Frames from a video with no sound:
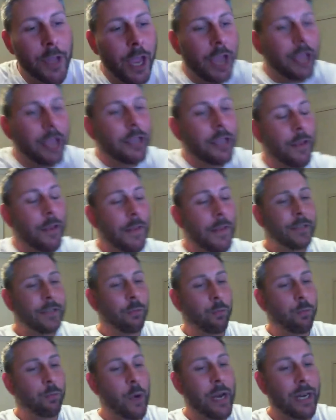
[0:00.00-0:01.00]
know, that's a
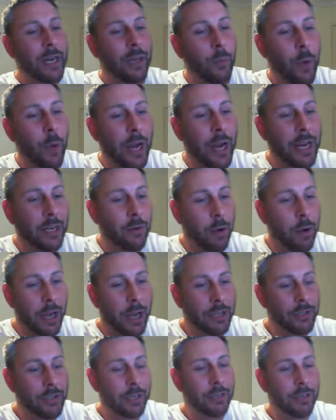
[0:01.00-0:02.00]
really weird
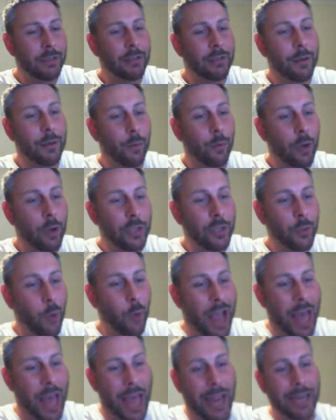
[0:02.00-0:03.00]
question. What do I
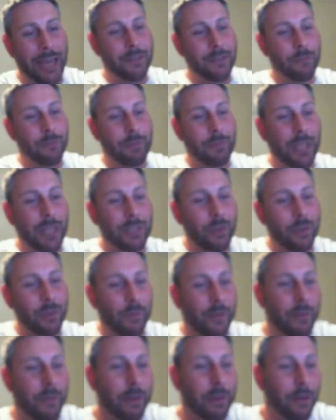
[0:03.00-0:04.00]
hate doing? That's not
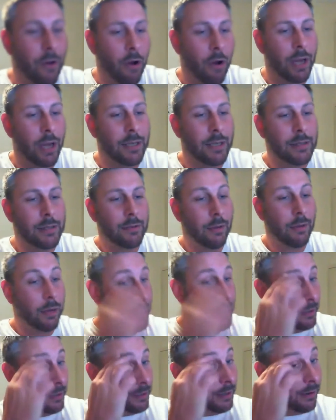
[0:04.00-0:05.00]
very nice.
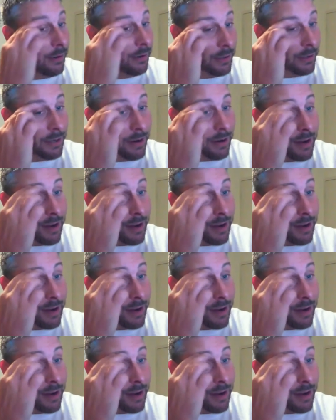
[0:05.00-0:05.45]
Like, I don't